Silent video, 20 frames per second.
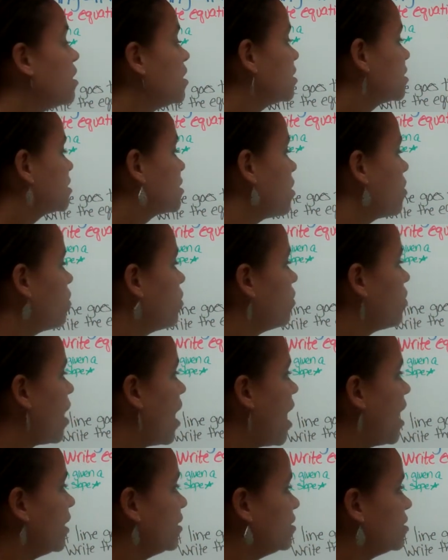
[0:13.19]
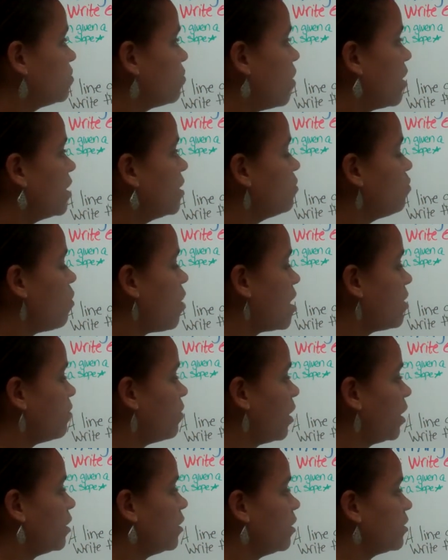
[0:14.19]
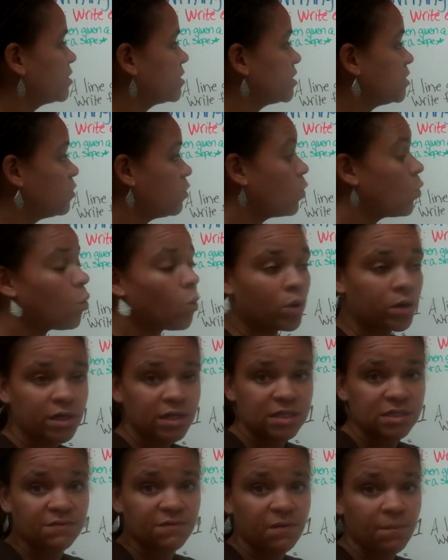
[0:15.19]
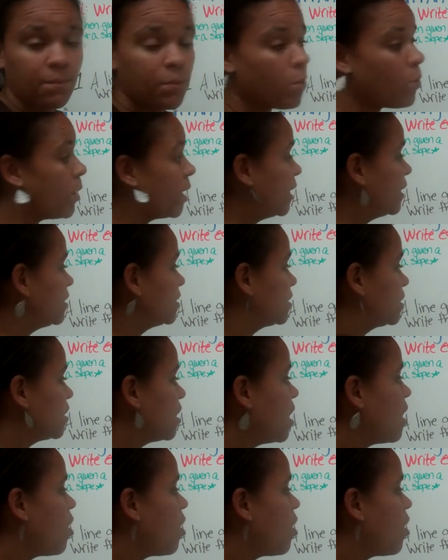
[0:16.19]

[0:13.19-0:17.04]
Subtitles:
So x1 and y1 are still coordinates of a point